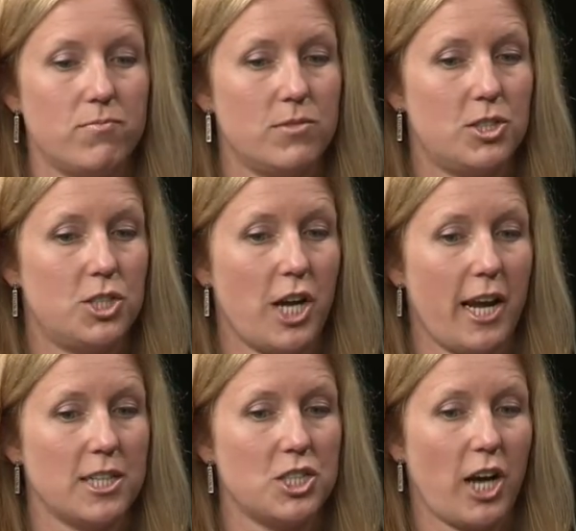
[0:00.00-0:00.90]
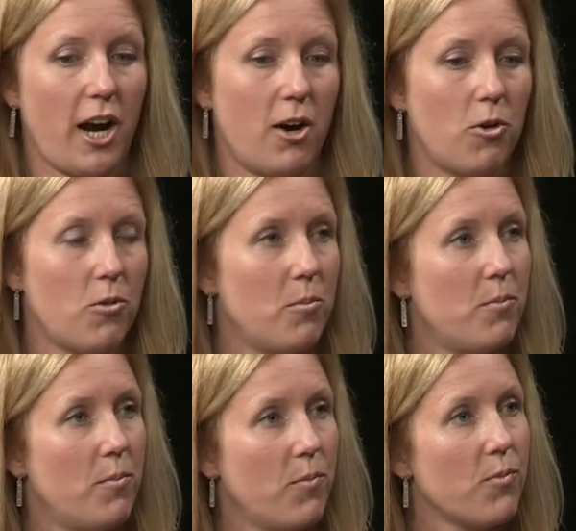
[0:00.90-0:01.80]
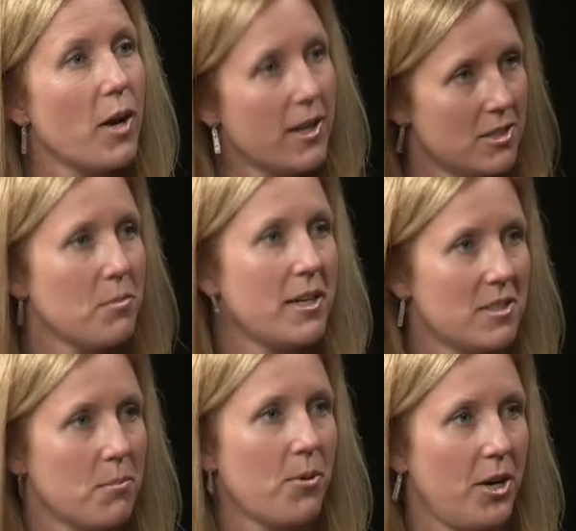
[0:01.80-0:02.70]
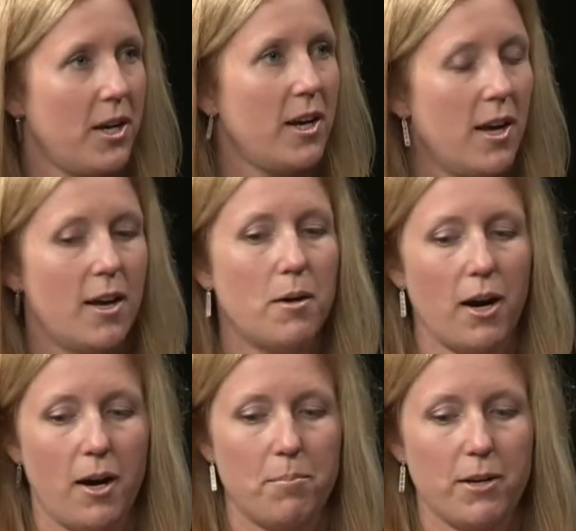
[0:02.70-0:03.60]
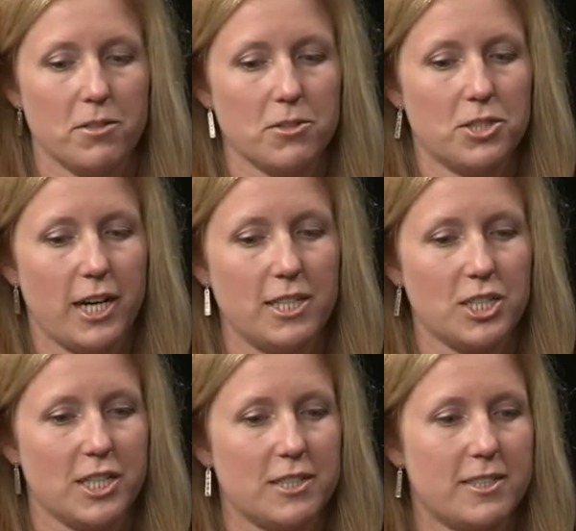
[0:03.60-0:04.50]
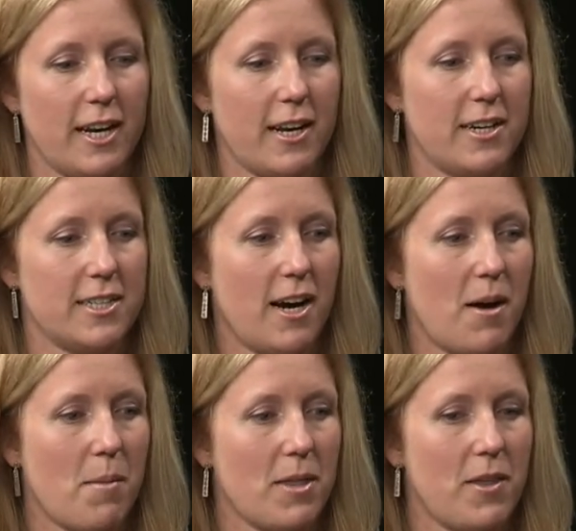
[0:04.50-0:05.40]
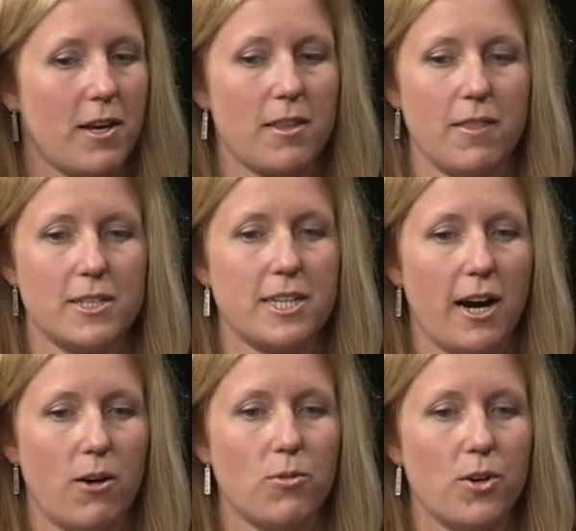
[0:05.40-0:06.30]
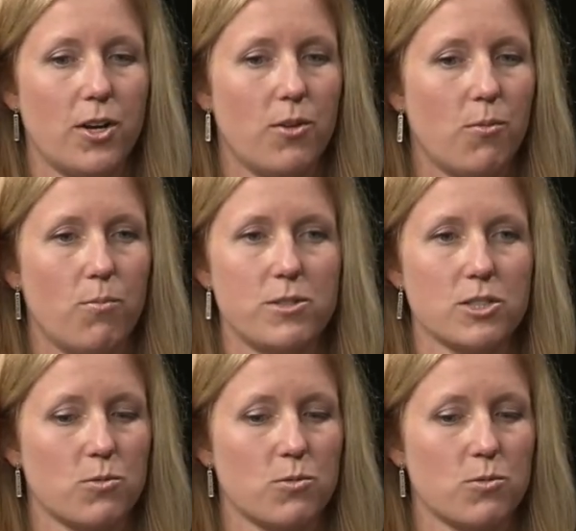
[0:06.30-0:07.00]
change how yeah to make some pretty uh, pivotal changes and um, i think the town just